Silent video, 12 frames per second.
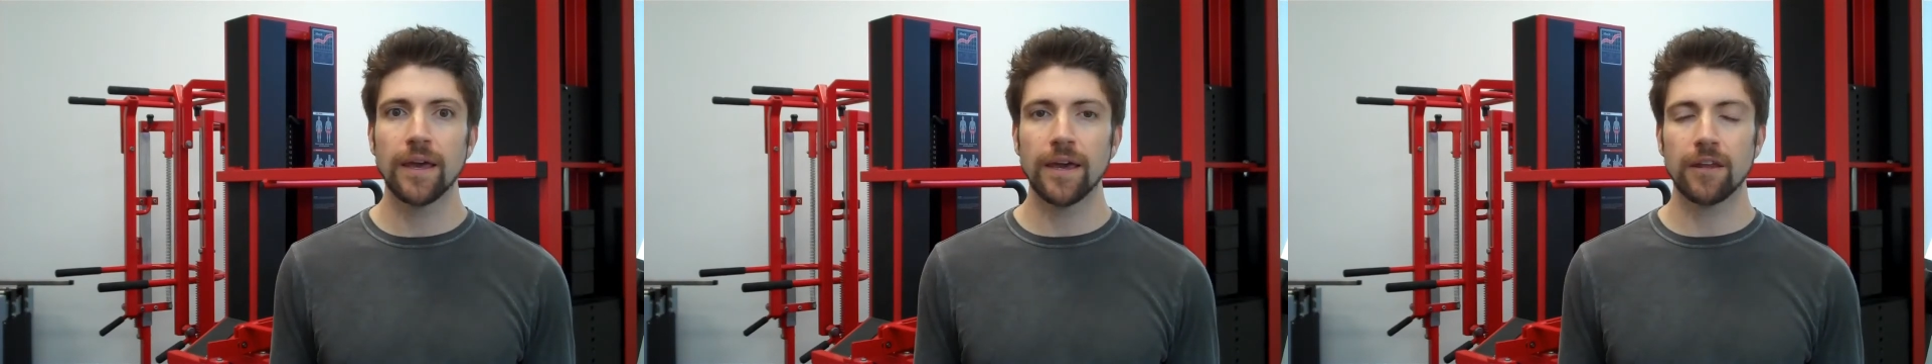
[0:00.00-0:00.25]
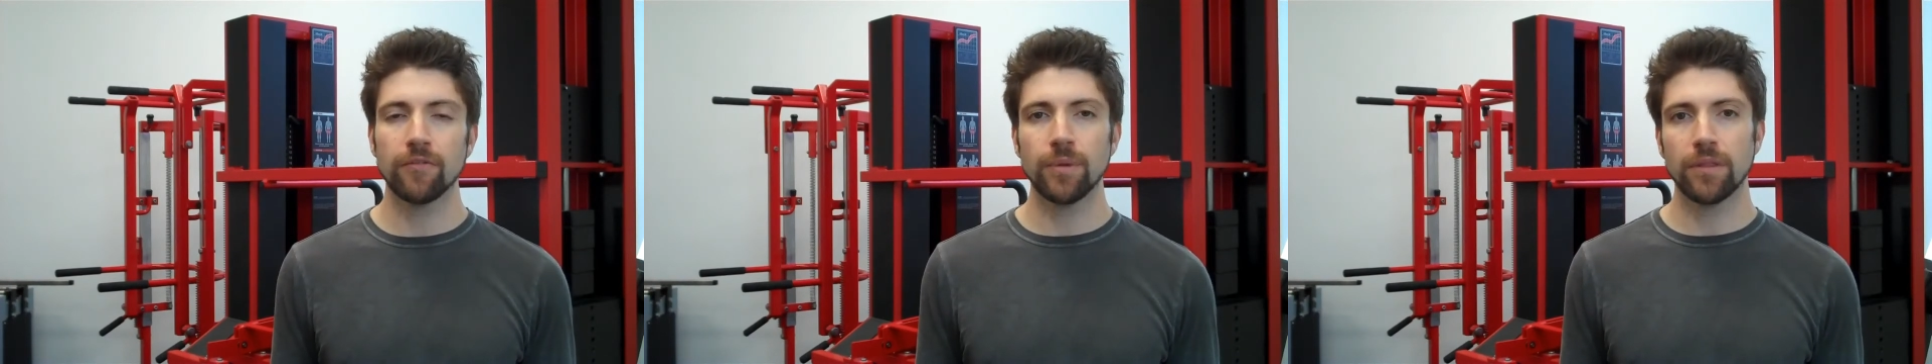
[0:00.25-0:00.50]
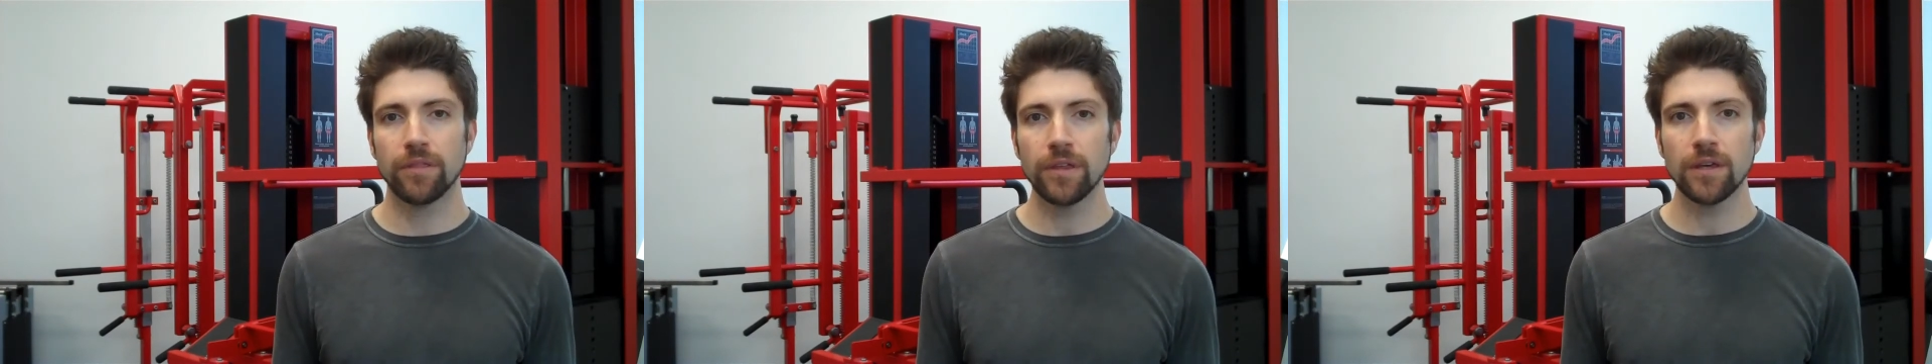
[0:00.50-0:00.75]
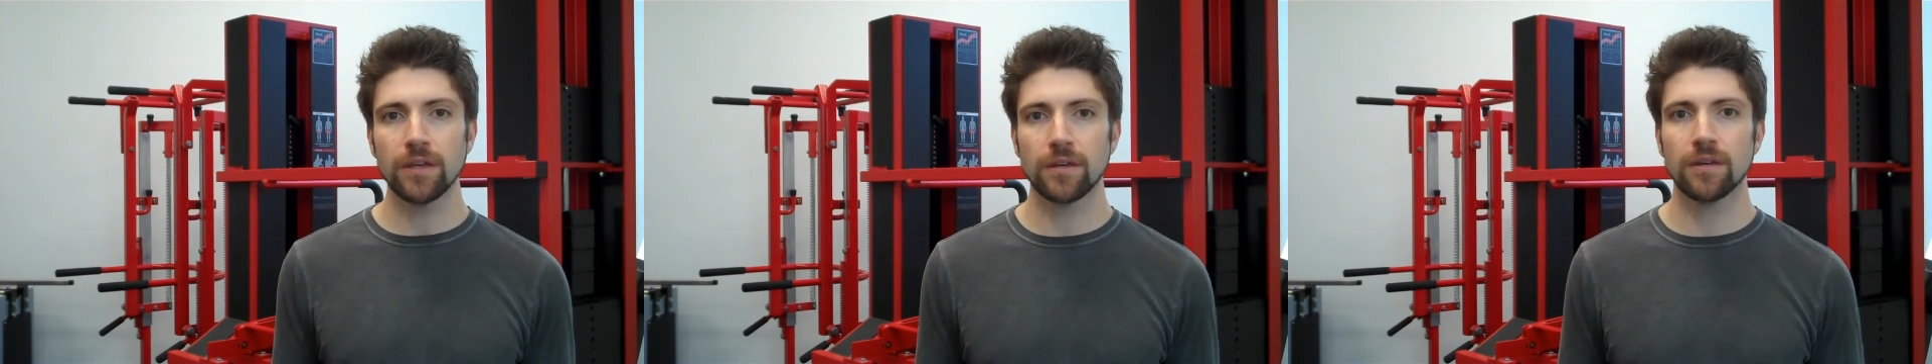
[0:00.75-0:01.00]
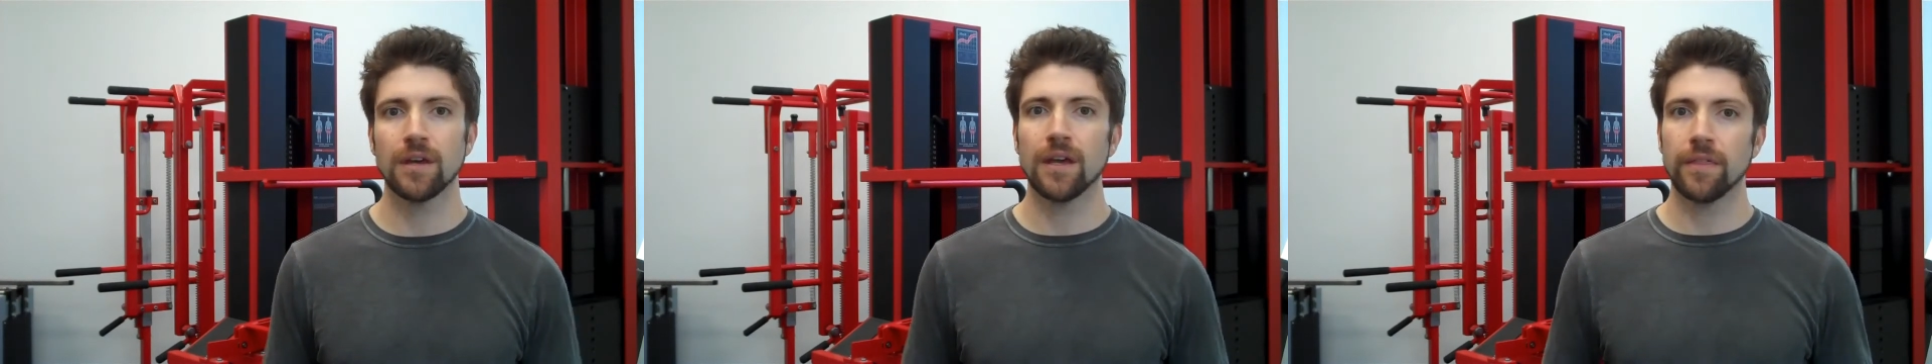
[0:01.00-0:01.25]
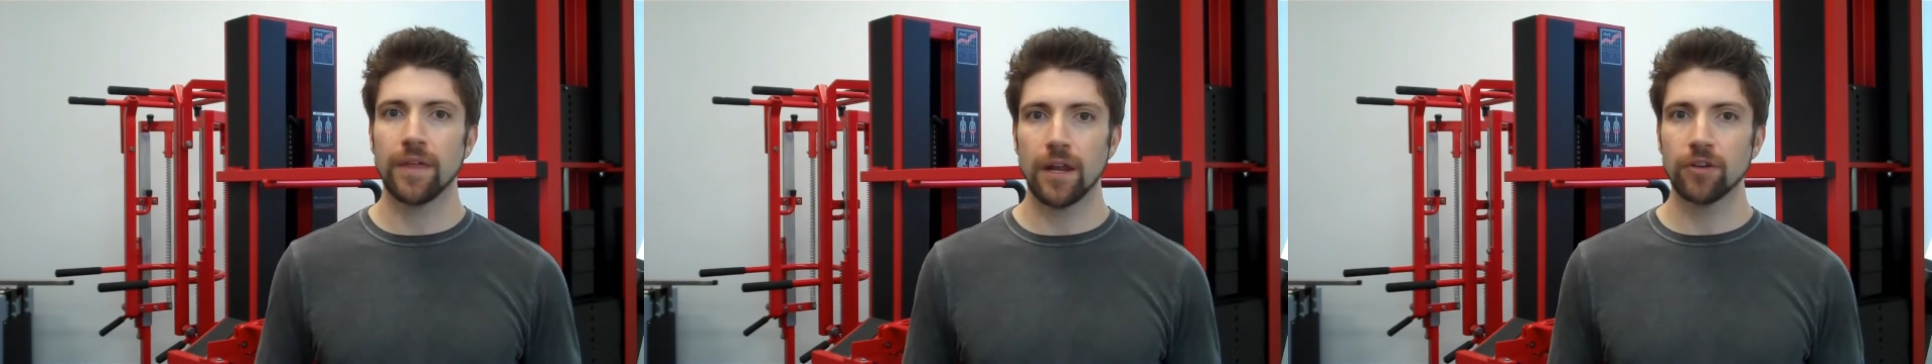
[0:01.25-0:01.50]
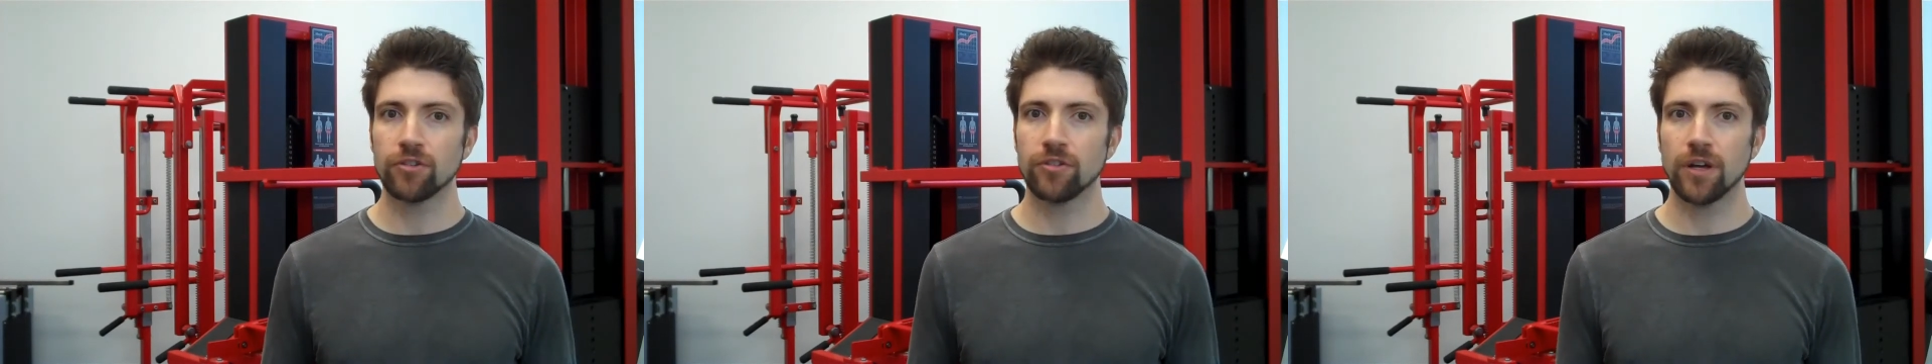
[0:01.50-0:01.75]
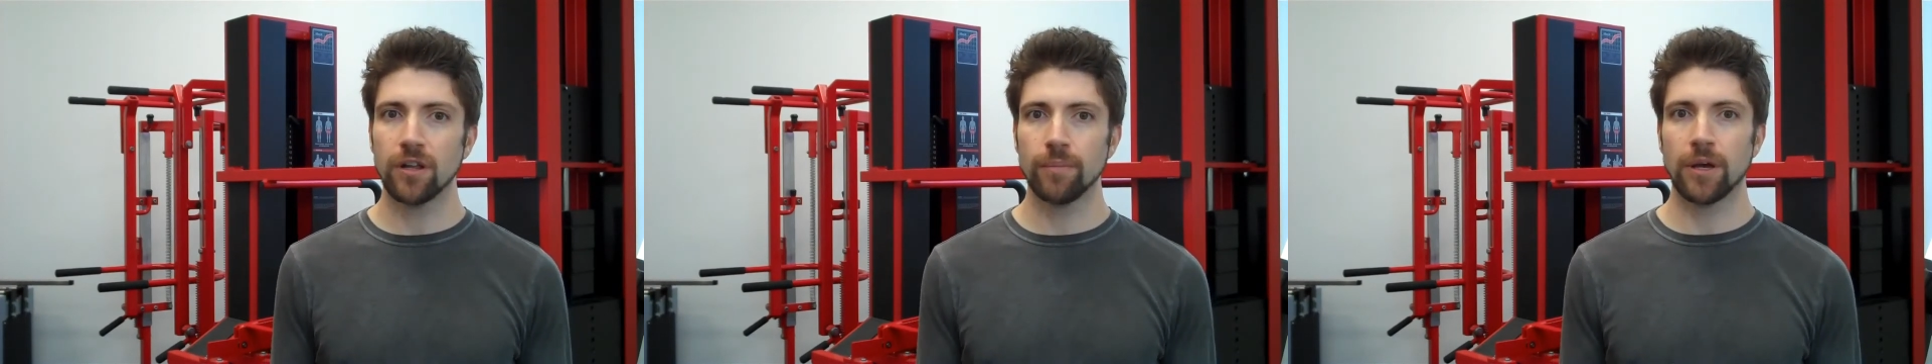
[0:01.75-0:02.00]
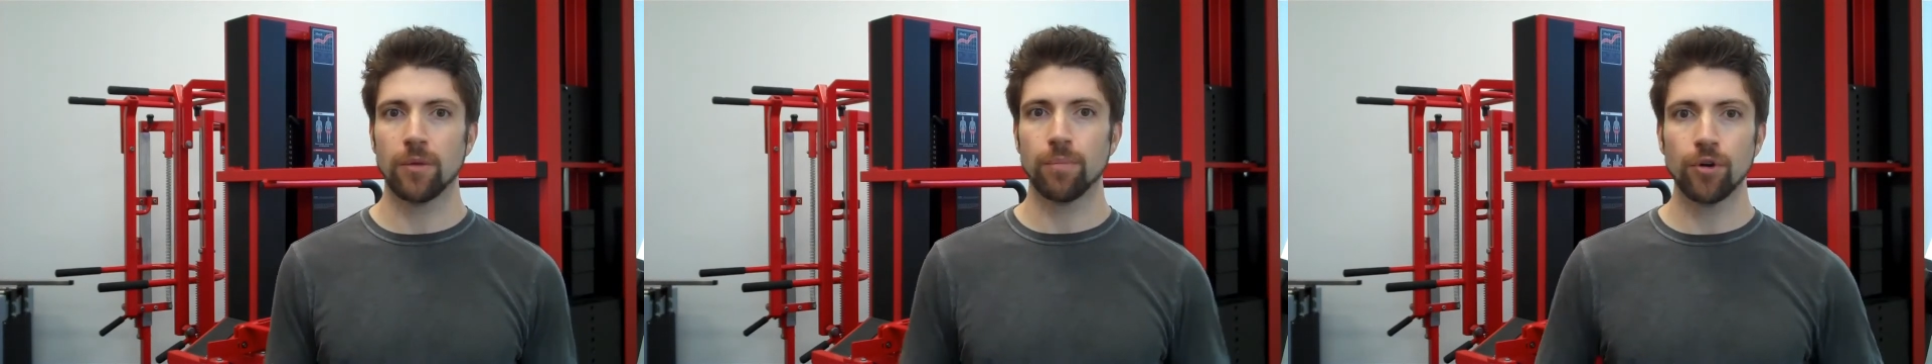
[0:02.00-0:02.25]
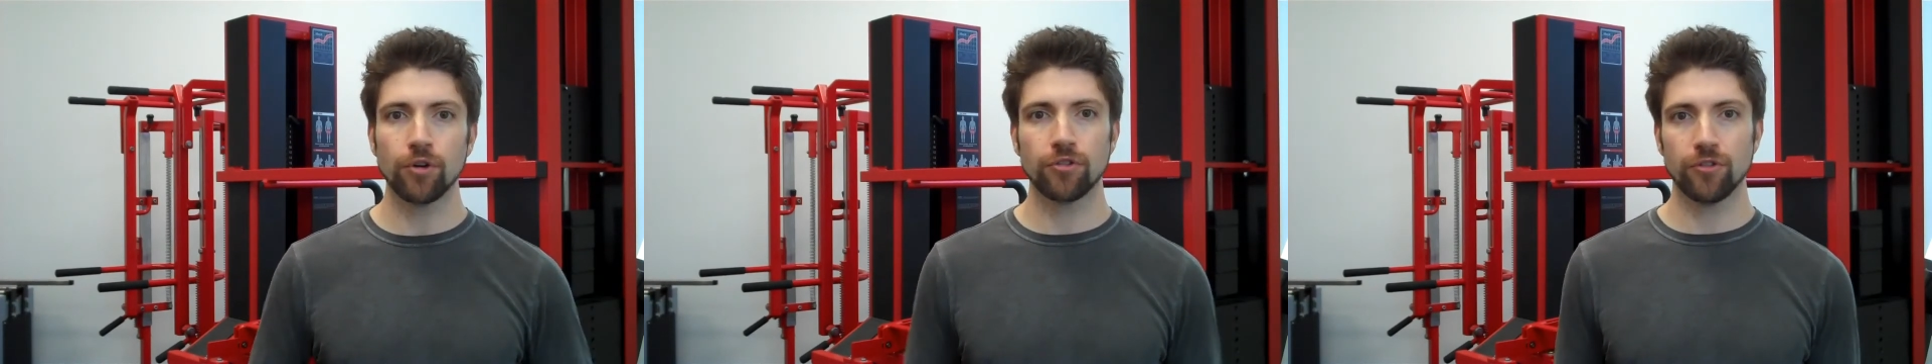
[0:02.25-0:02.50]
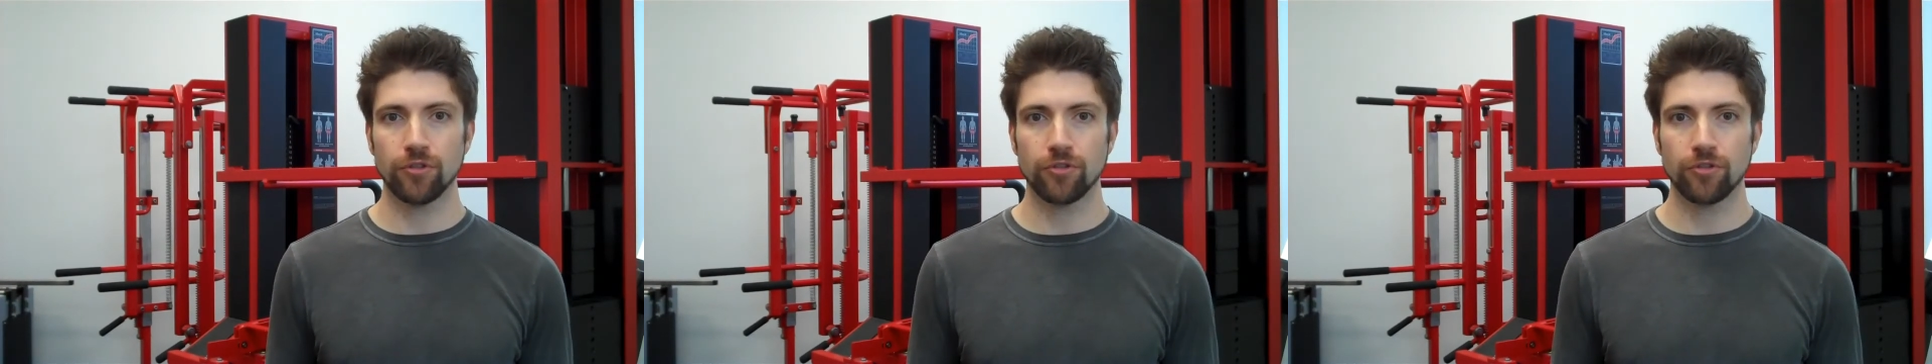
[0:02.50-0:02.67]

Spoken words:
and I've been thinking that I should tell about a personal